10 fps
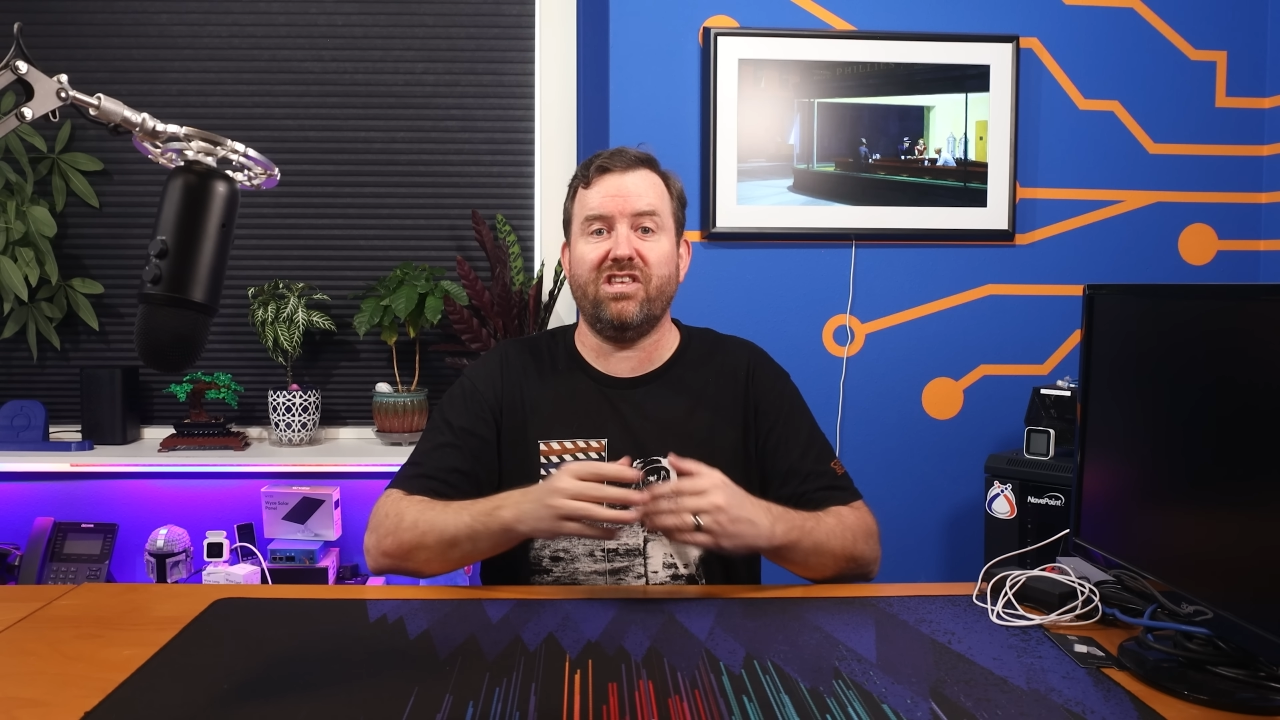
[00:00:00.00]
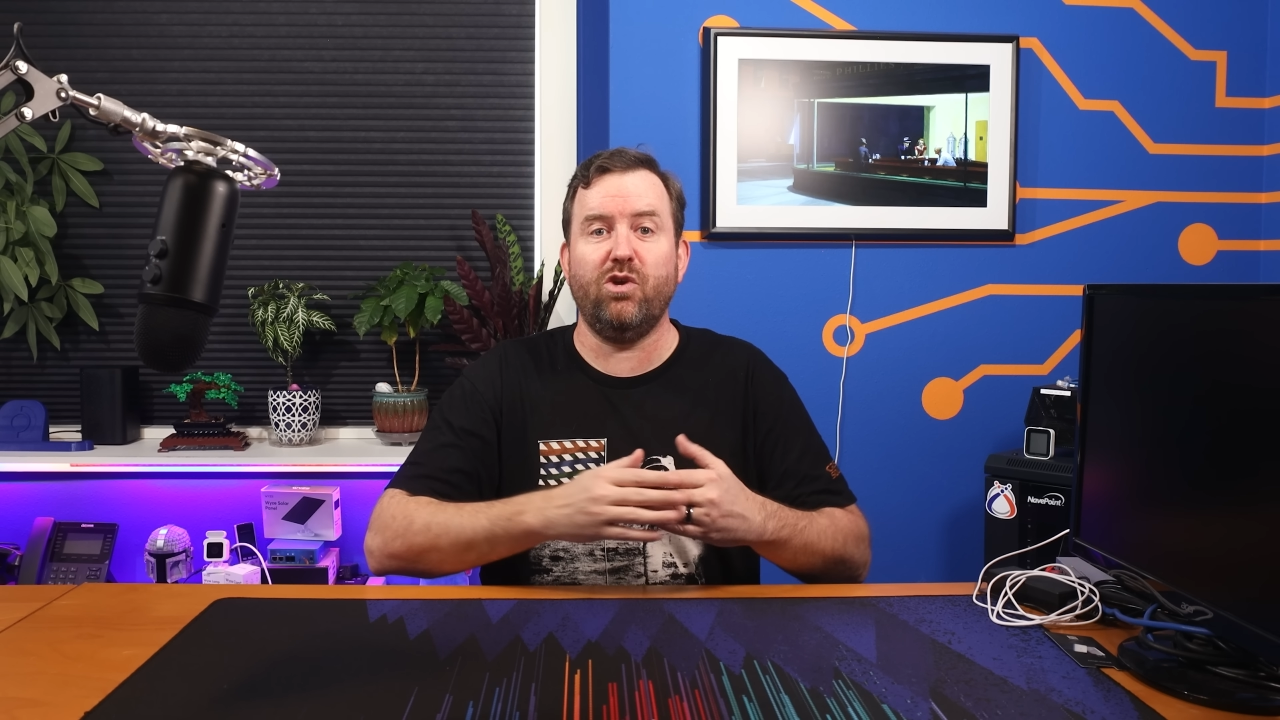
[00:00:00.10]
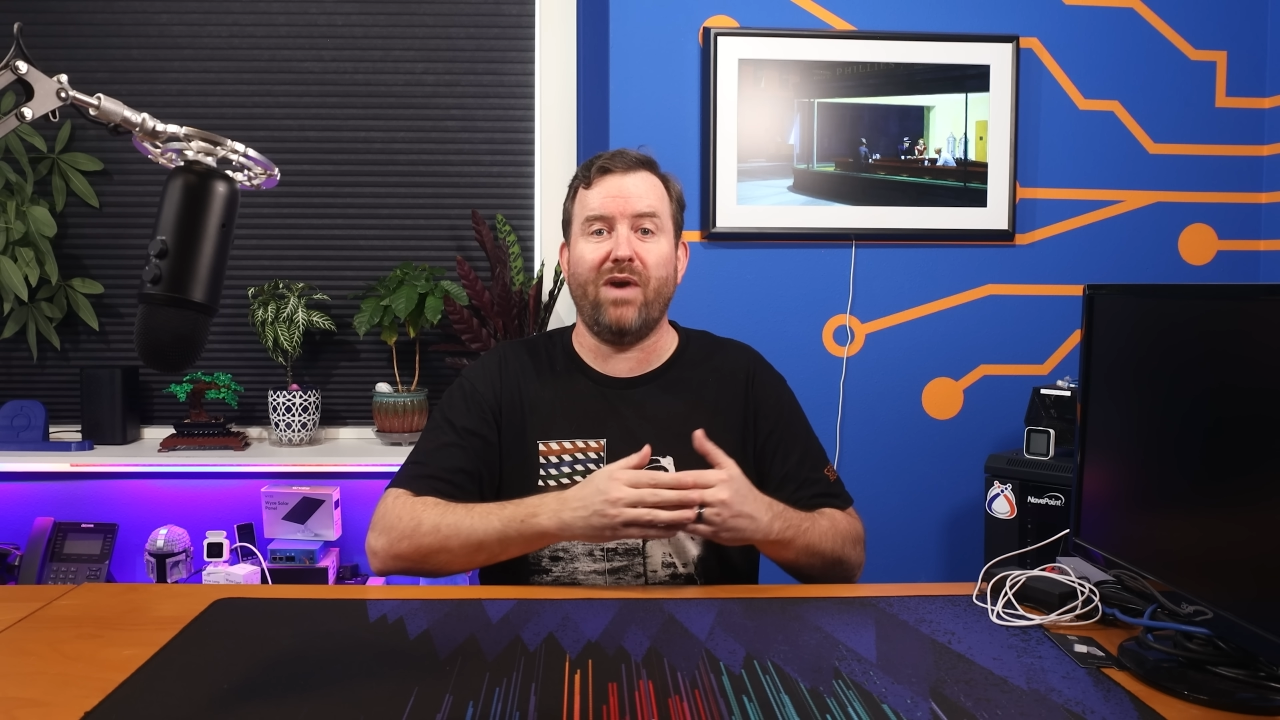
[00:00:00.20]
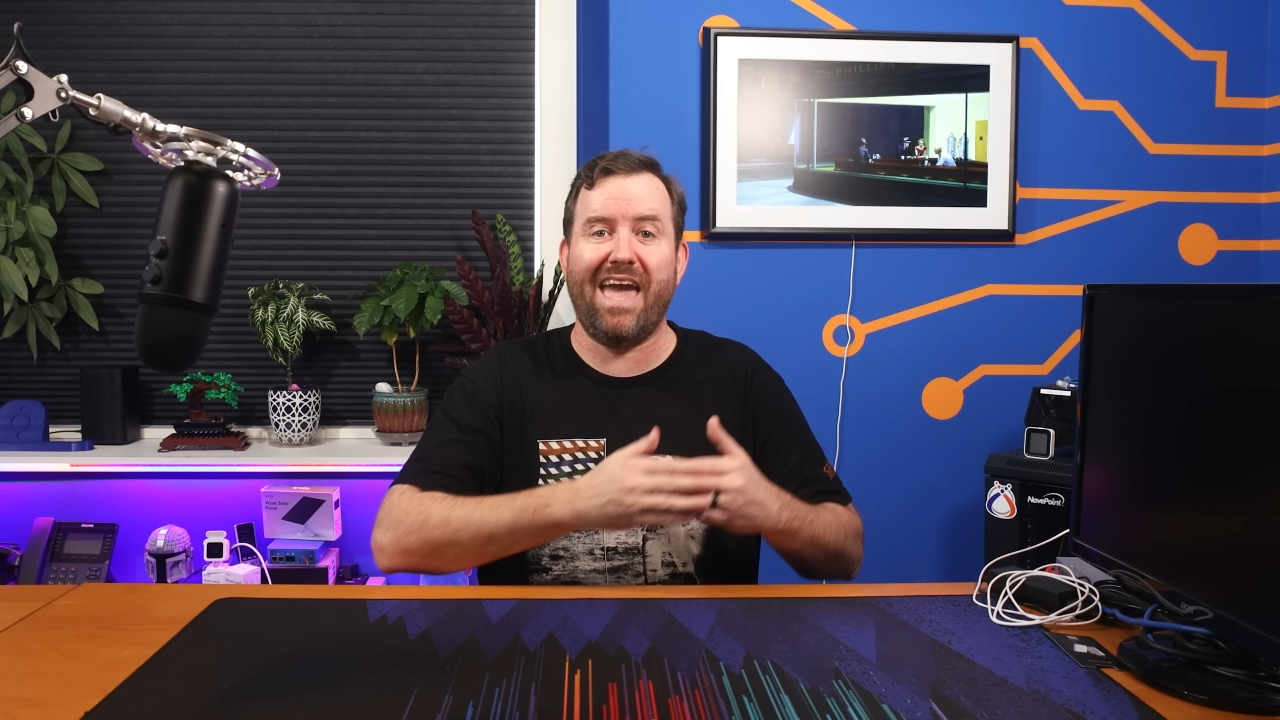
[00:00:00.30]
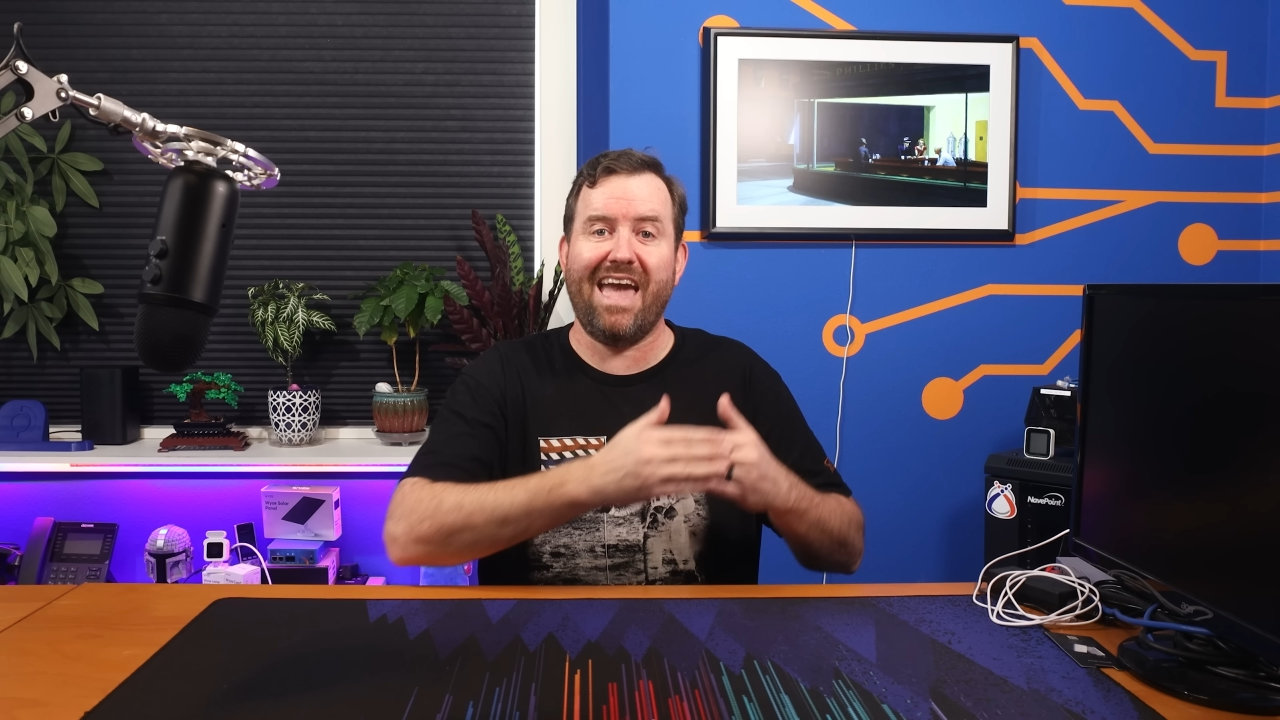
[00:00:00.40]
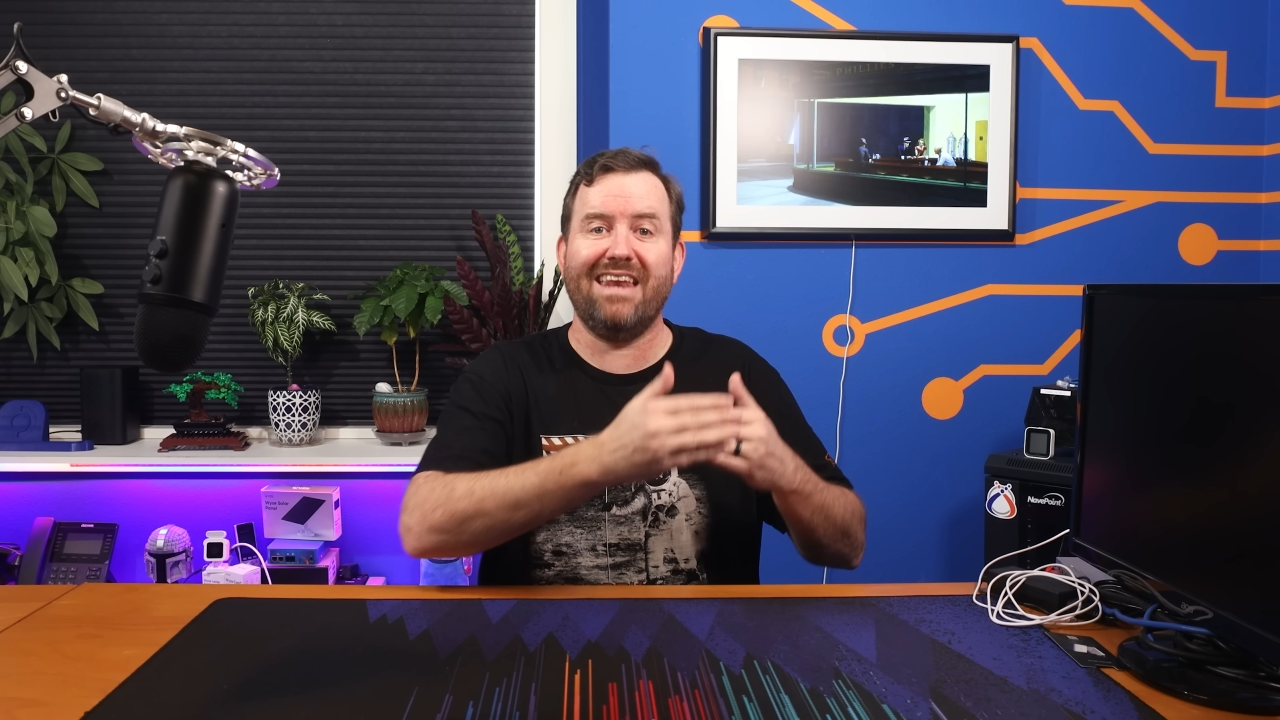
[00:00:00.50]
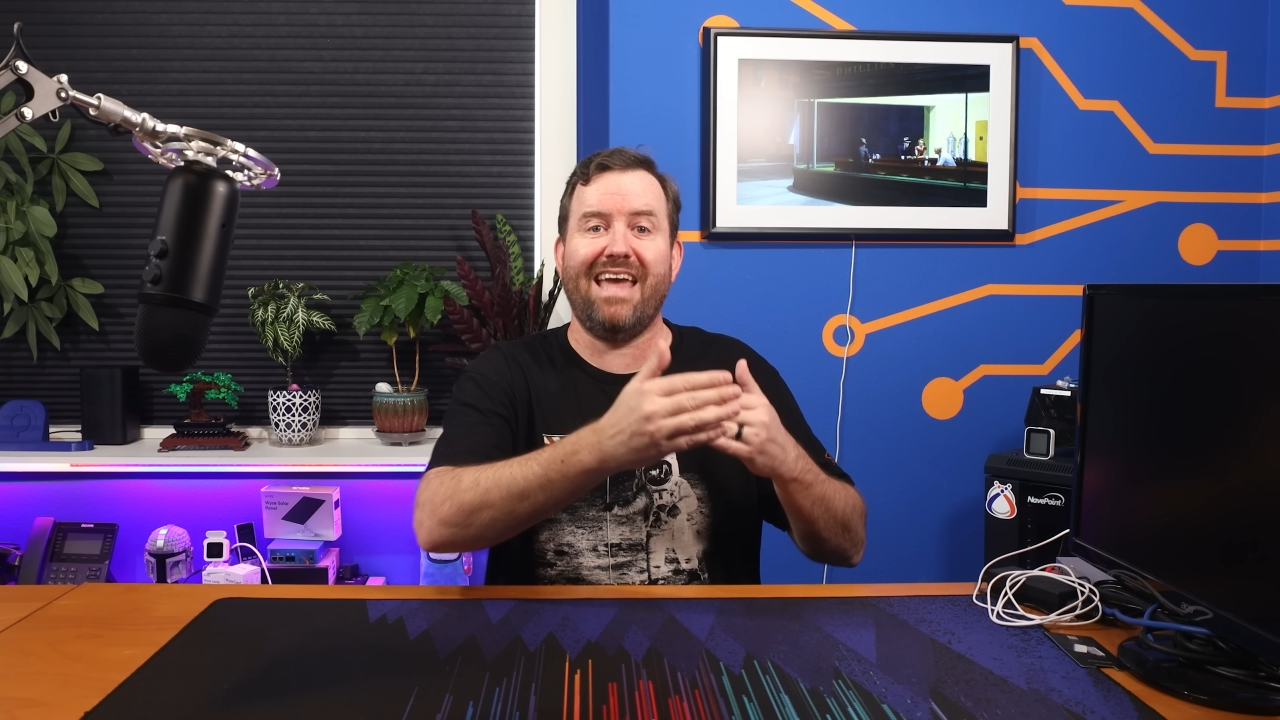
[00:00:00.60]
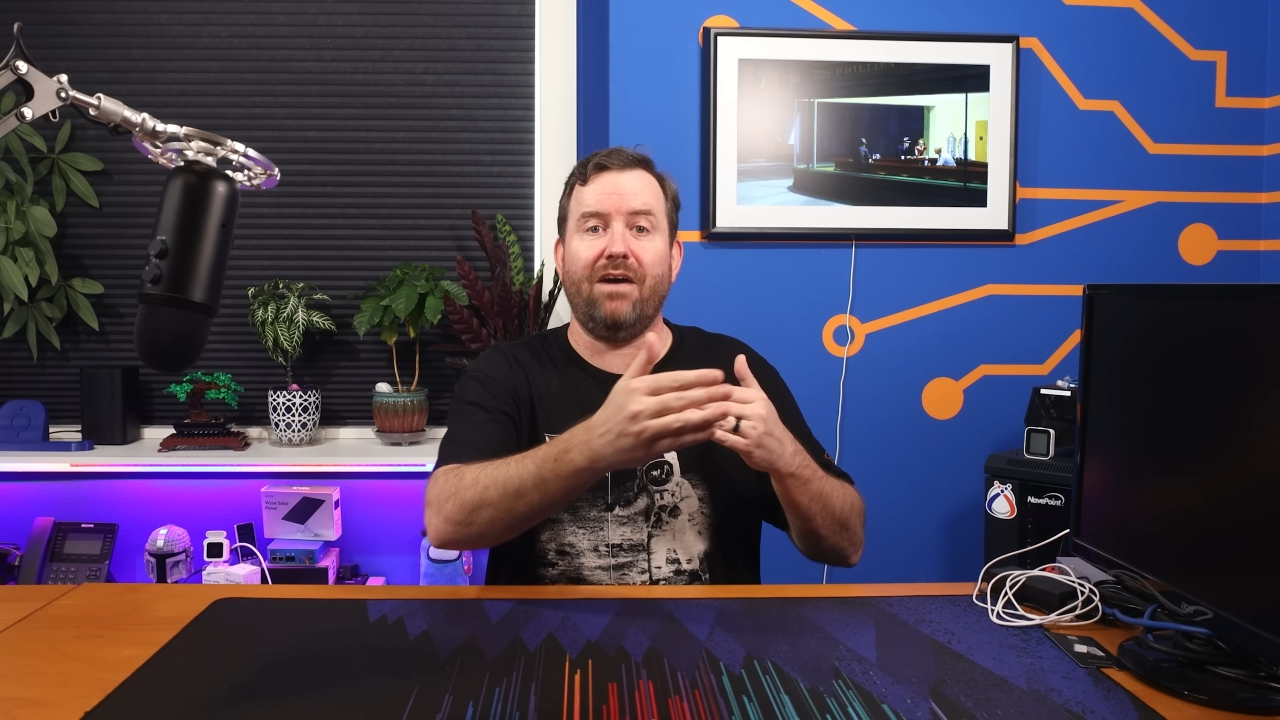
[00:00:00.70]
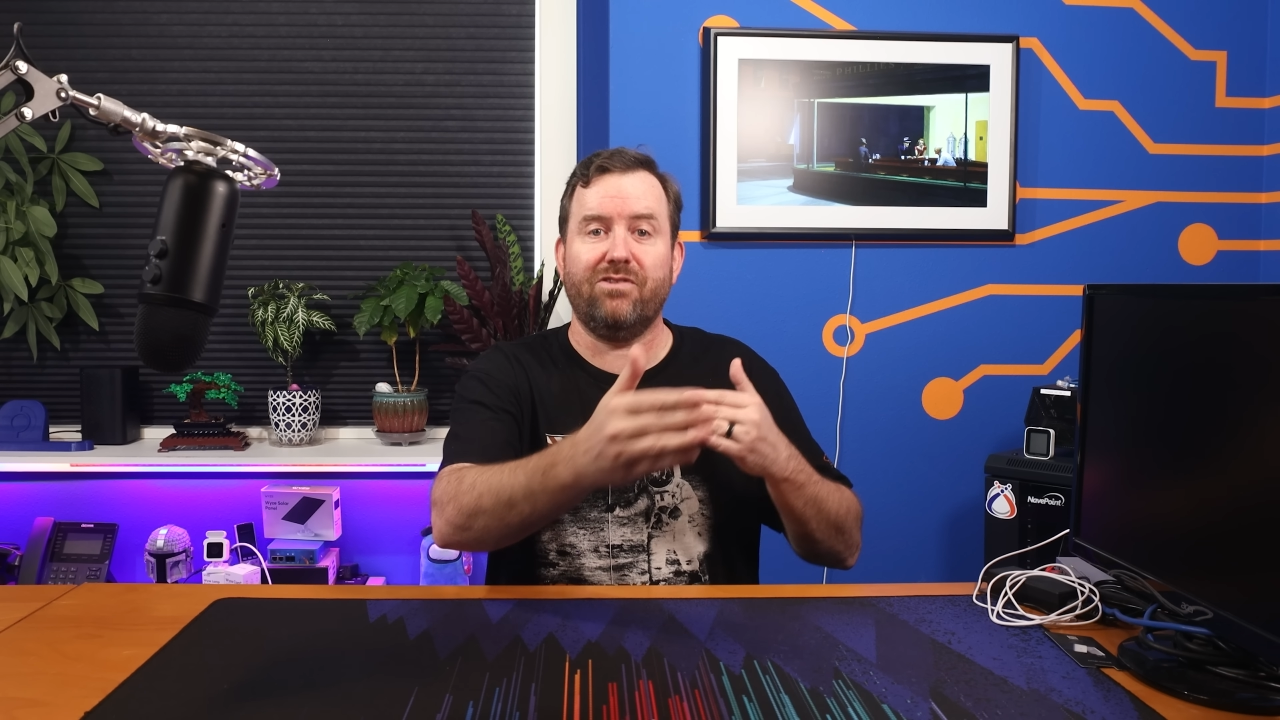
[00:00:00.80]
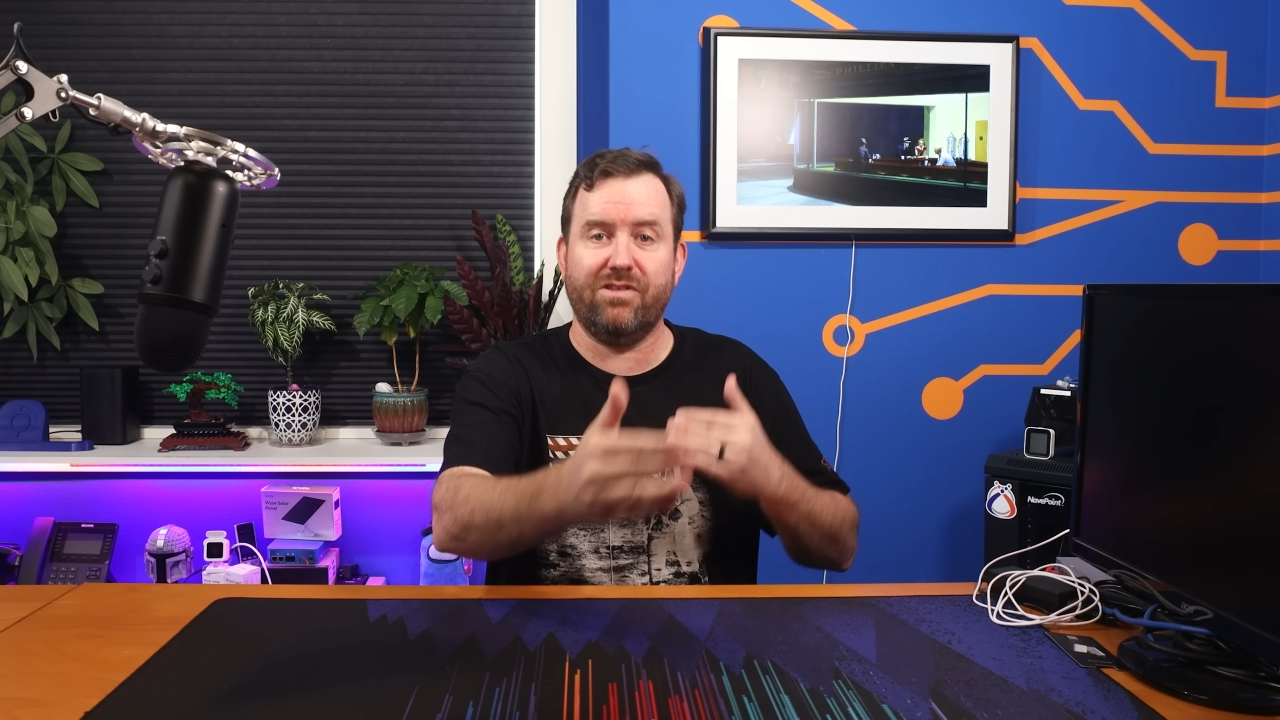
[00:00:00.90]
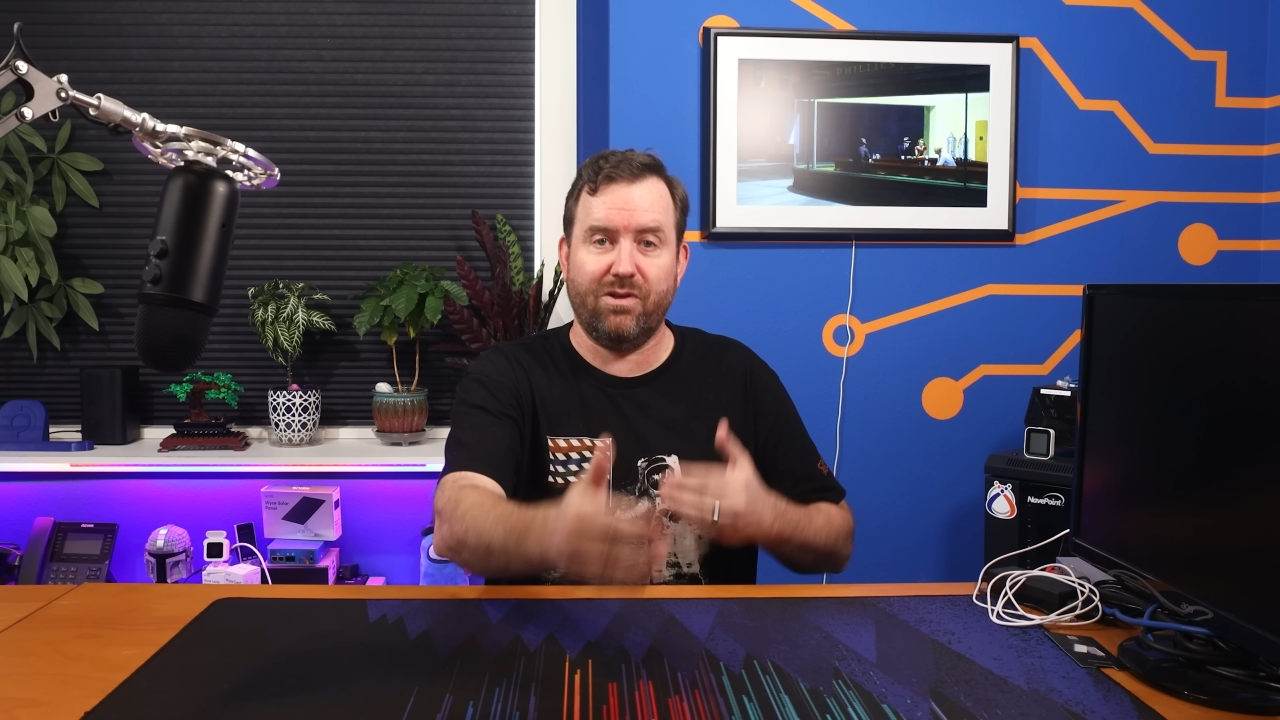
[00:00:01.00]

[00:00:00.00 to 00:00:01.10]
that you hand out